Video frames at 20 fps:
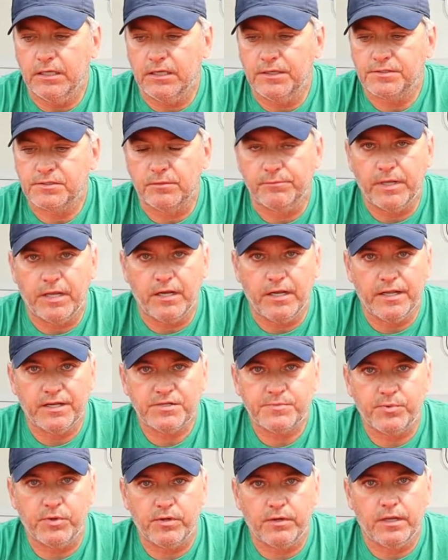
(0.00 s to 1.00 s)
So I'm not an
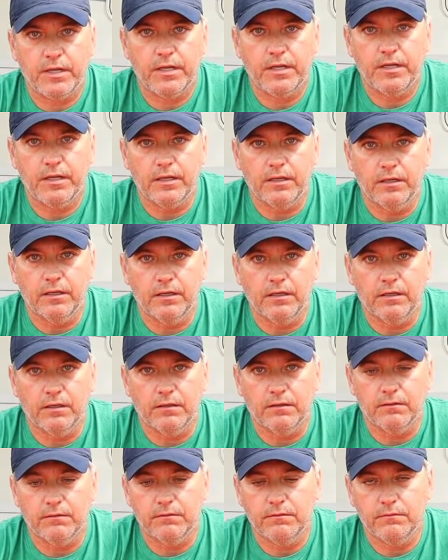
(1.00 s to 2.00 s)
expert,
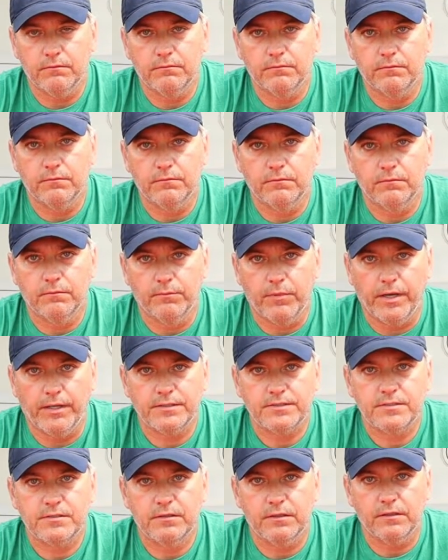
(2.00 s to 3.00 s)

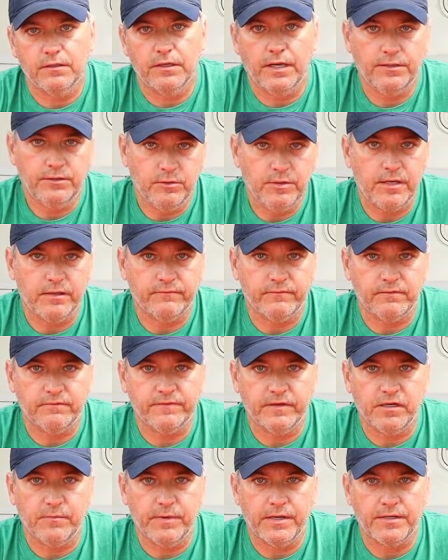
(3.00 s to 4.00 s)
but I do have a
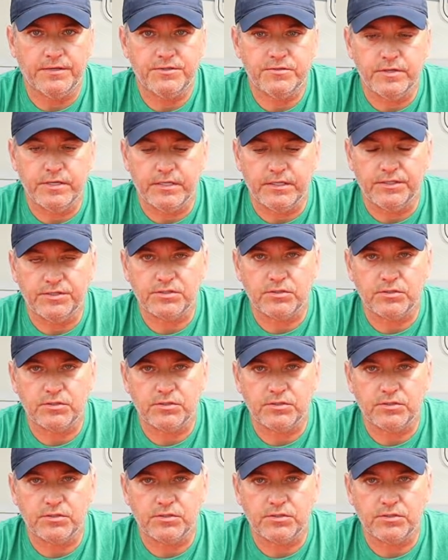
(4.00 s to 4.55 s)
fair amount of training.